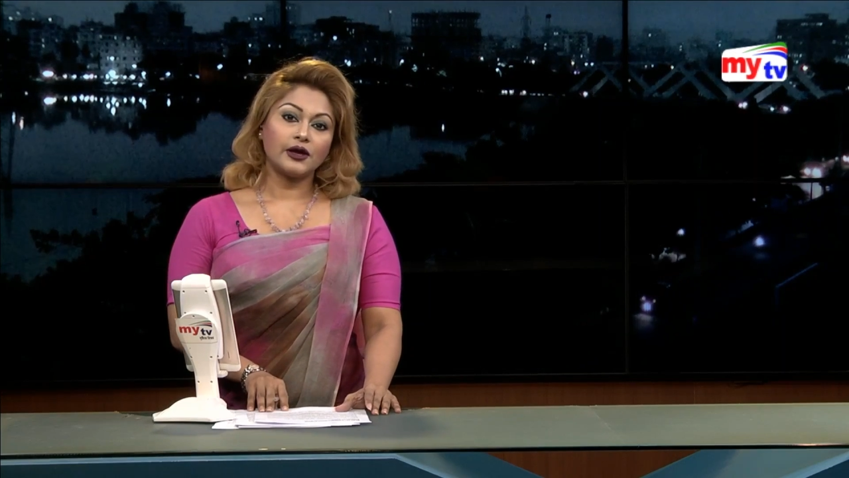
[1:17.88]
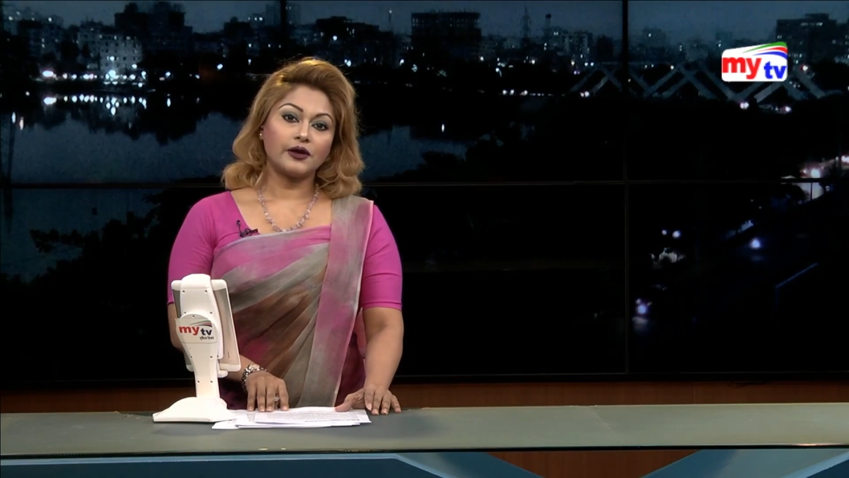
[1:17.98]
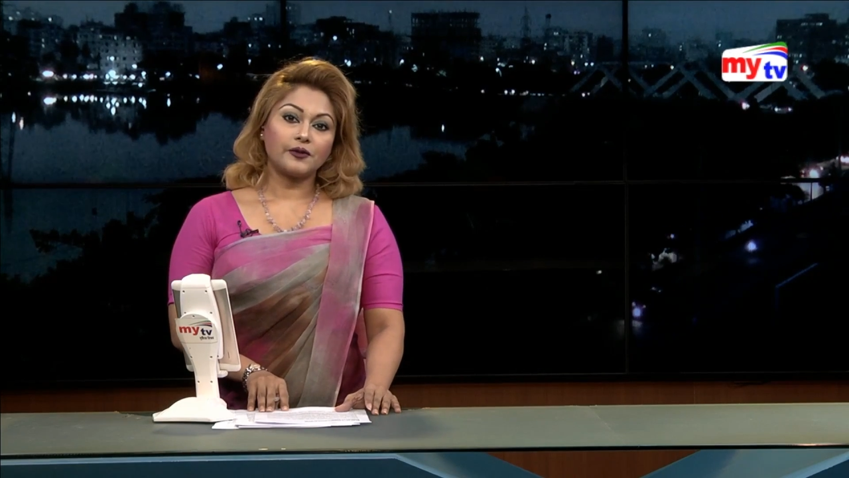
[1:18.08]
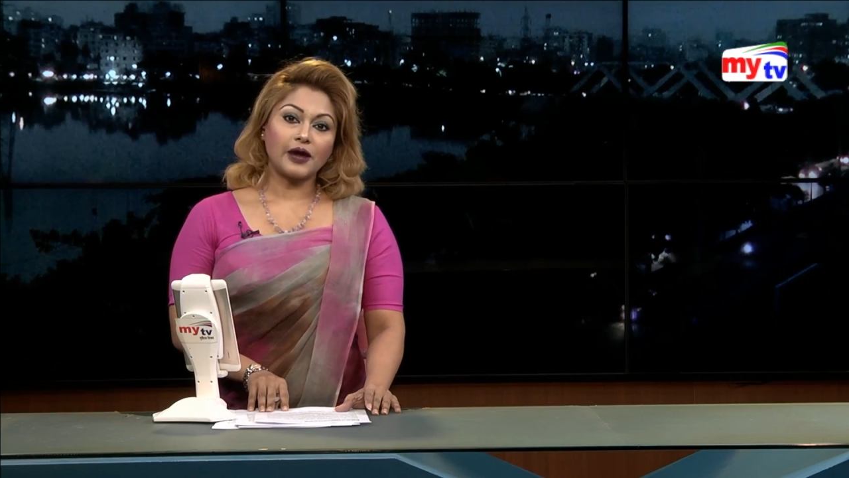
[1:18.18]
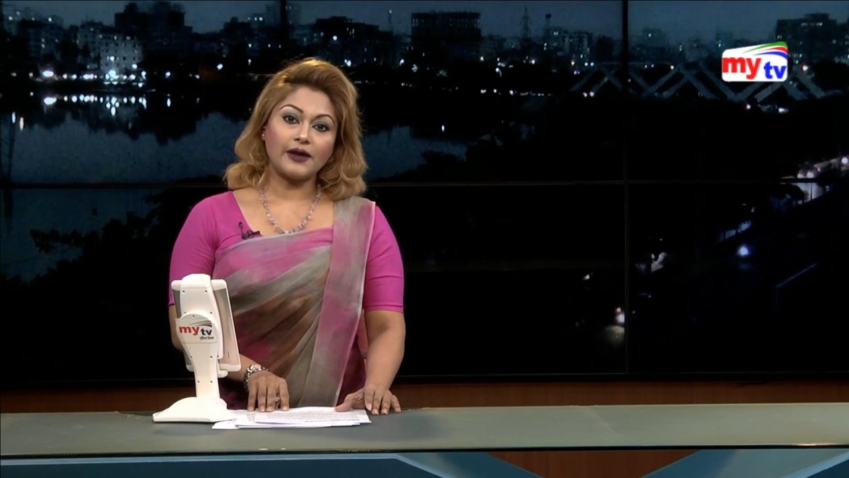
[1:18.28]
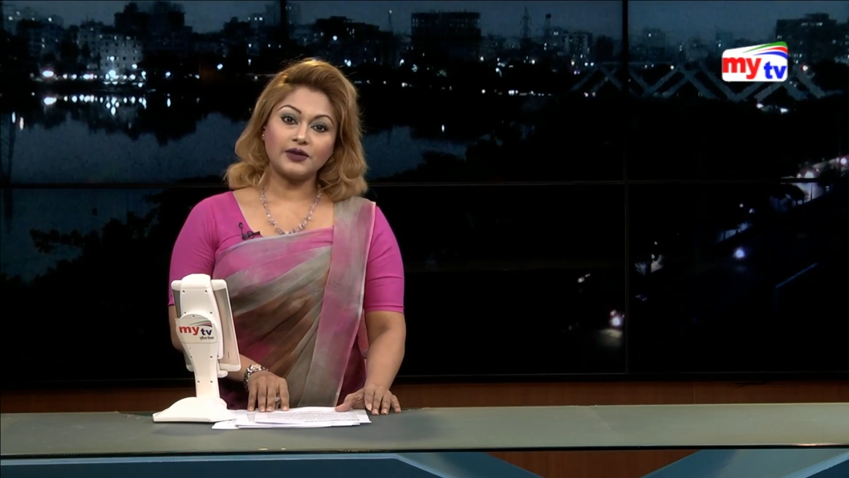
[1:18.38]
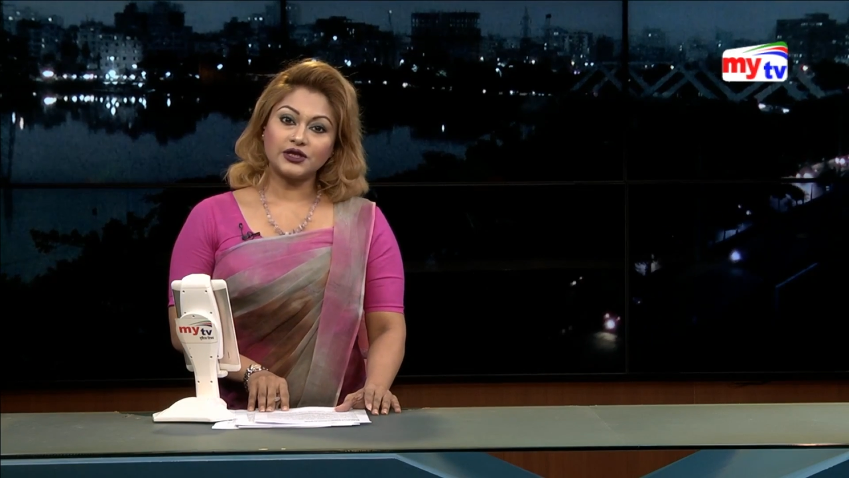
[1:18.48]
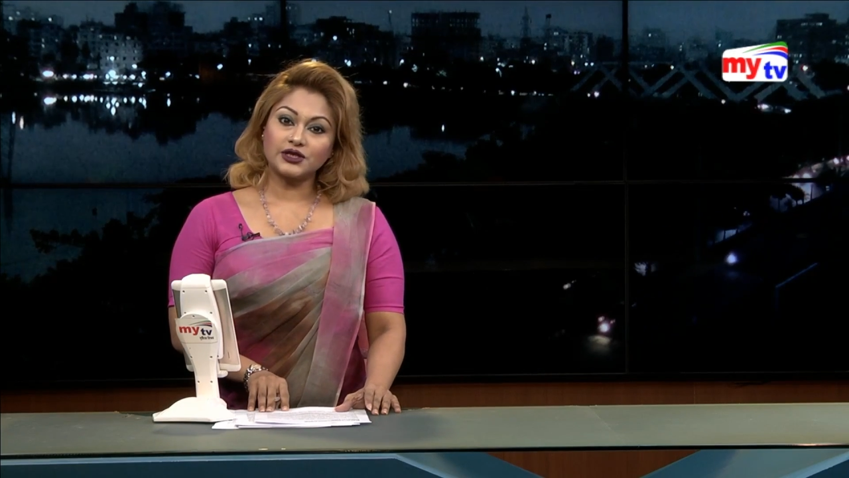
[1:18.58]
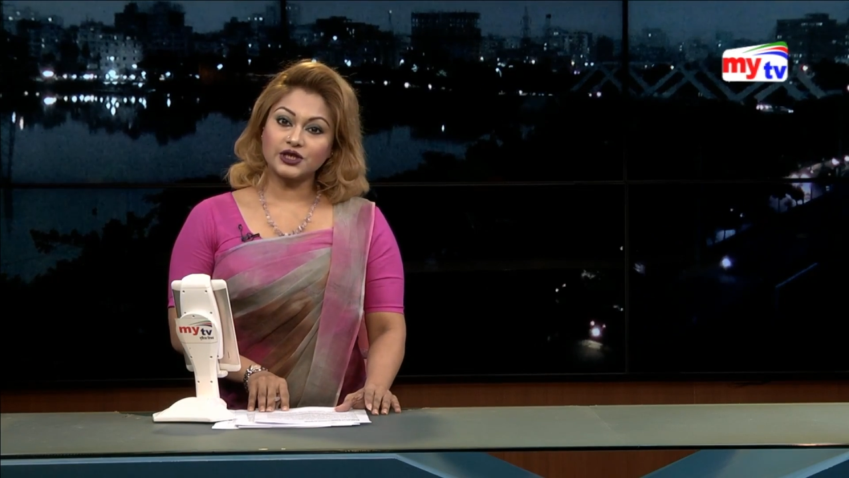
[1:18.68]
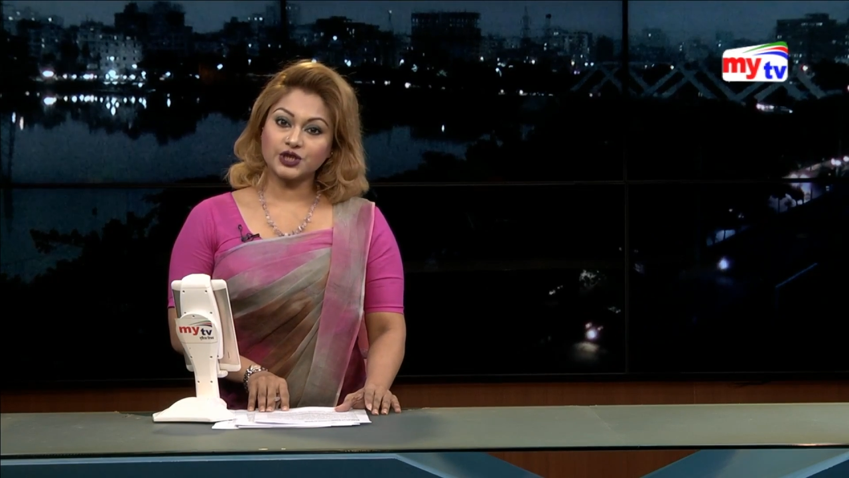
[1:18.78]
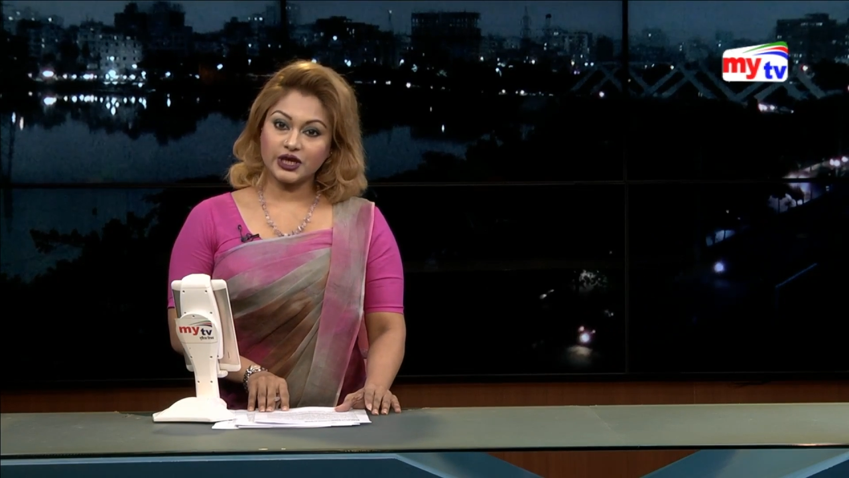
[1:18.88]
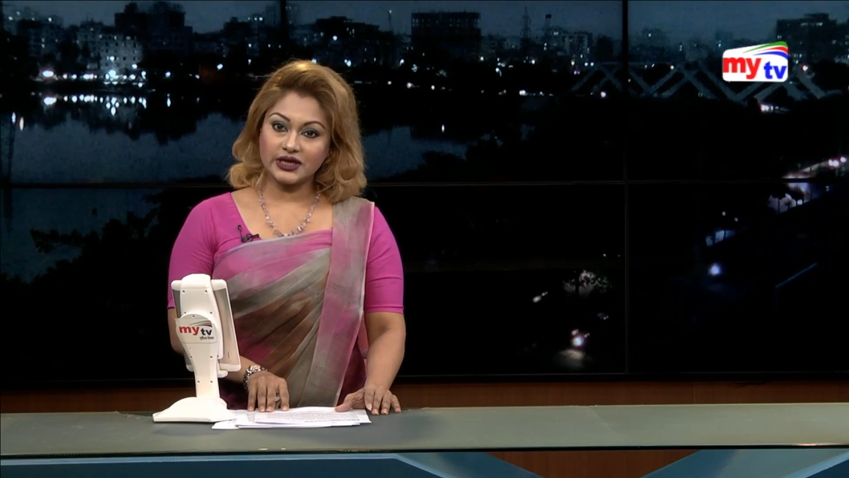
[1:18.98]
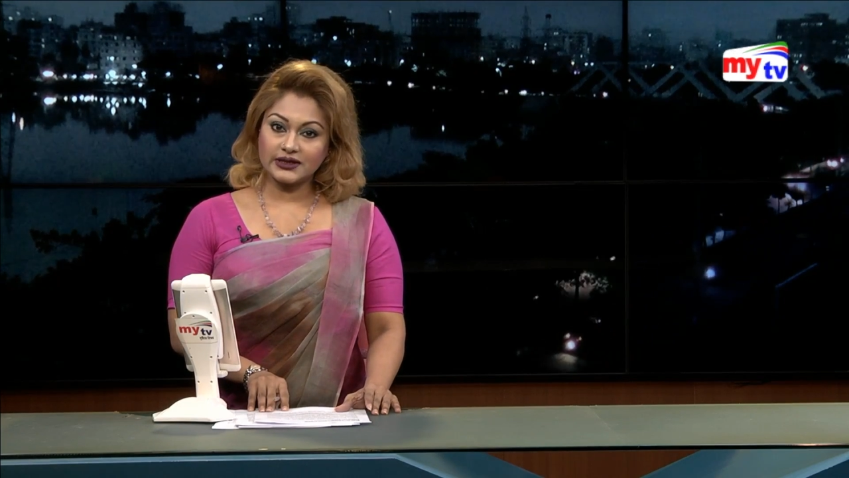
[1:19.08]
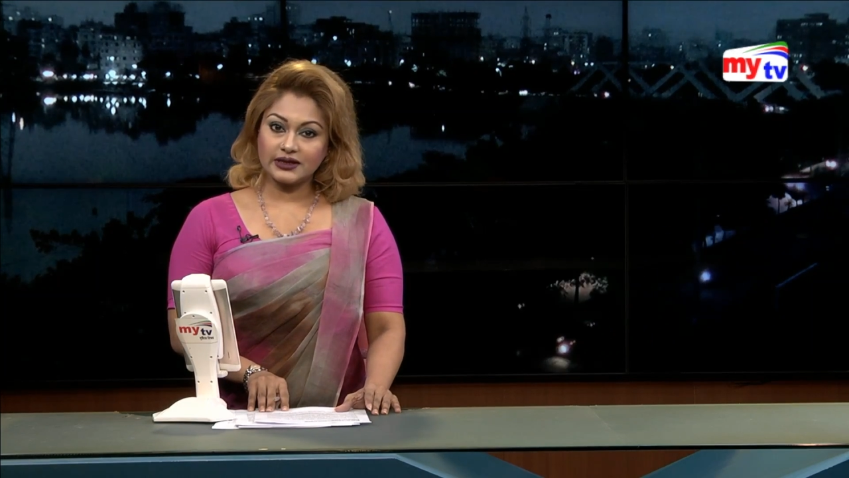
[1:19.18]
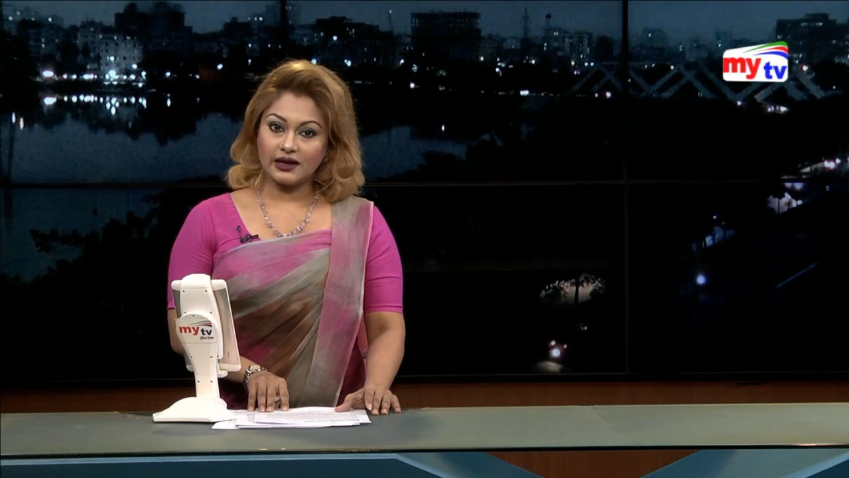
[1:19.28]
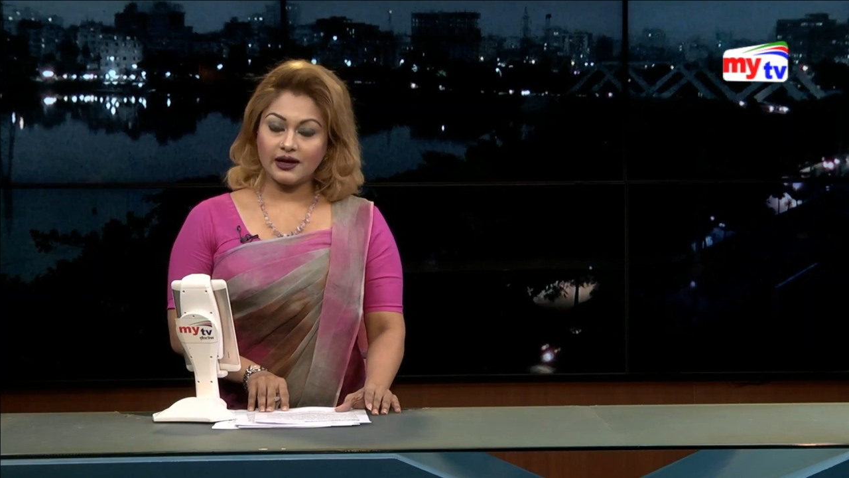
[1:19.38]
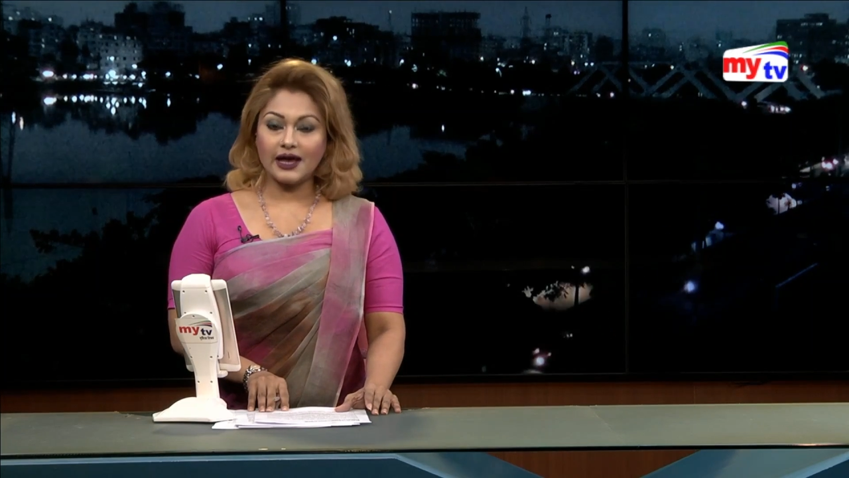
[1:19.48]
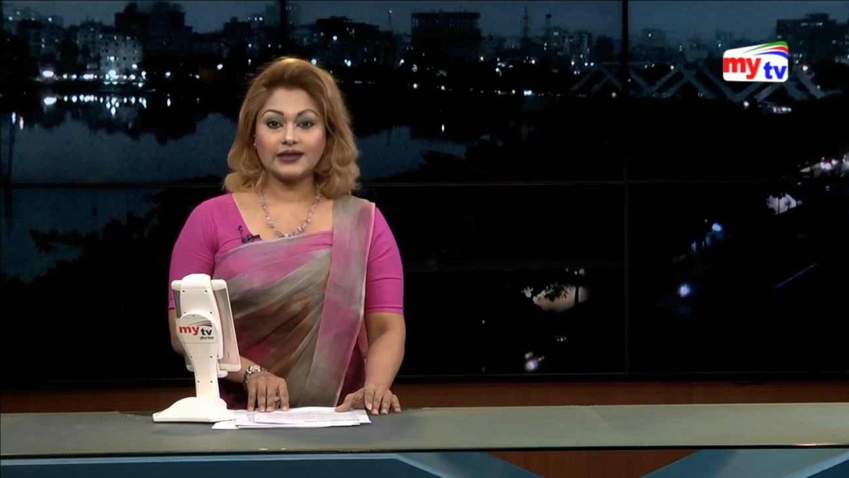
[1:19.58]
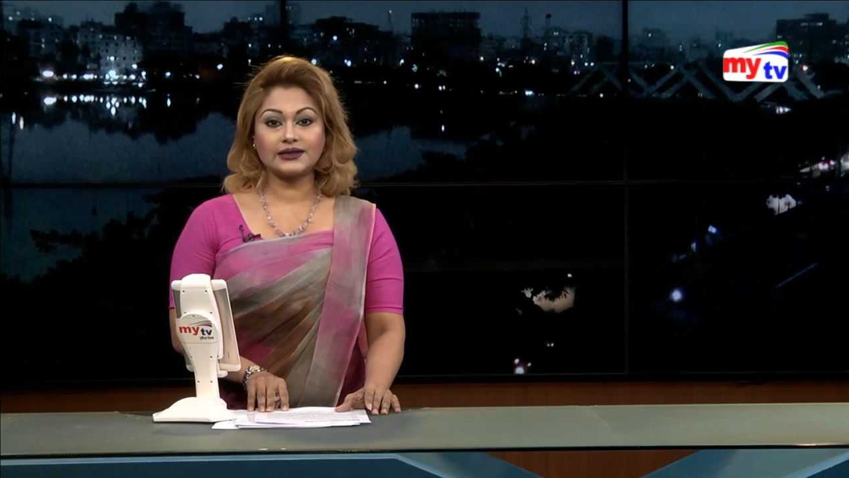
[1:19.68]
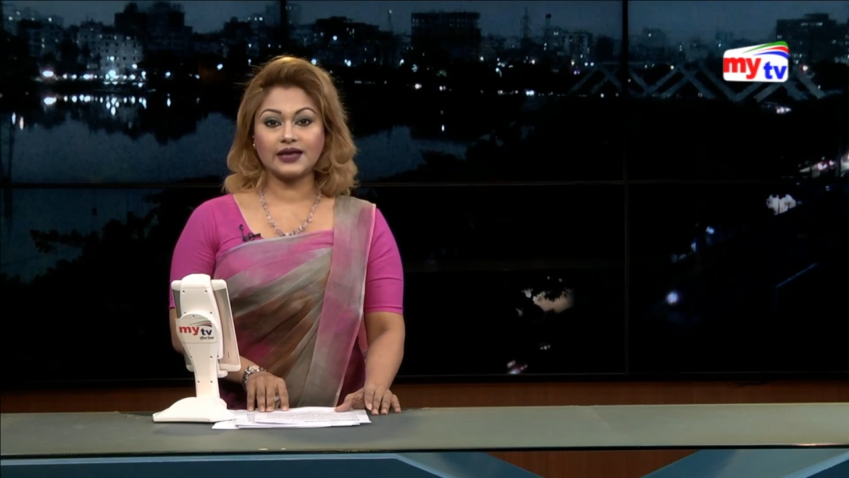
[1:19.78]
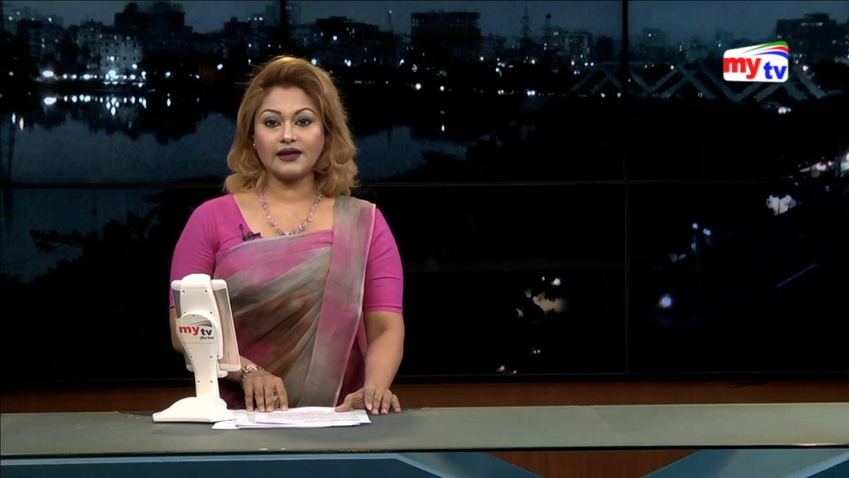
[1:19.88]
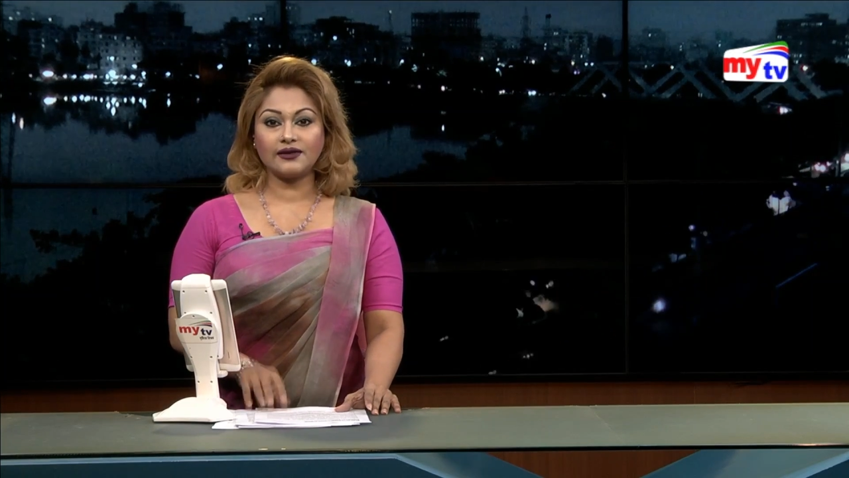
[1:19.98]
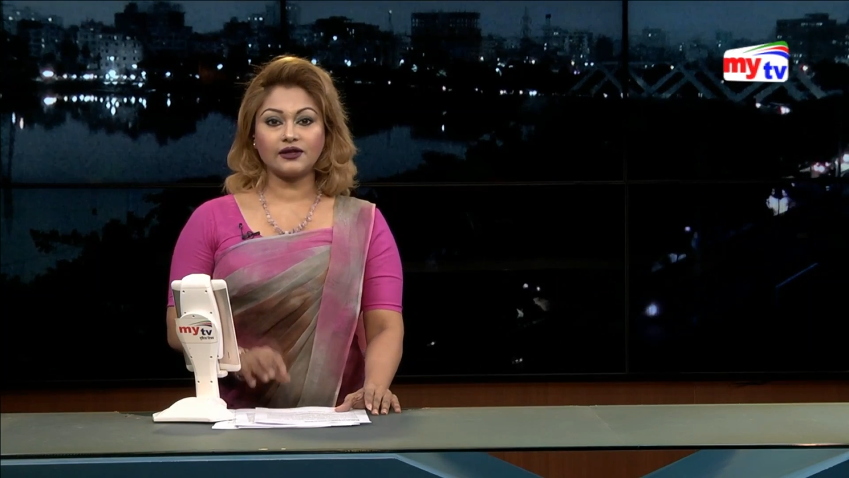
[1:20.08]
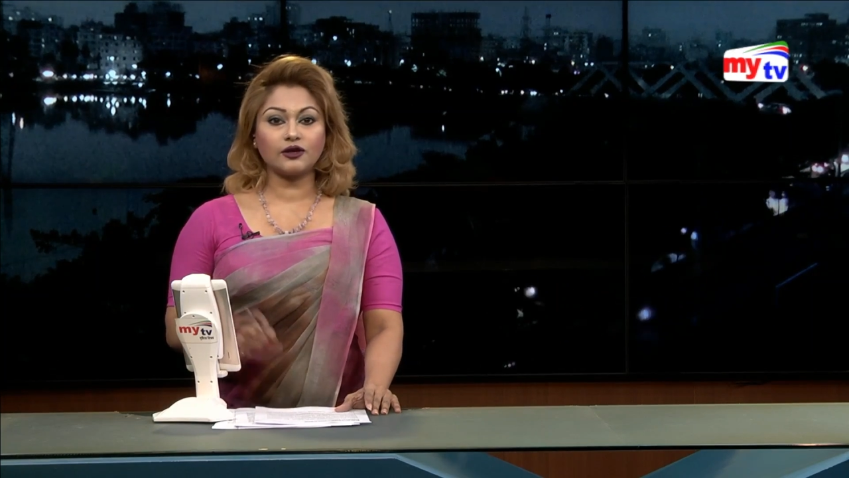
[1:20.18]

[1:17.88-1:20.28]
Prime Minister Sheikh Hasina has said that the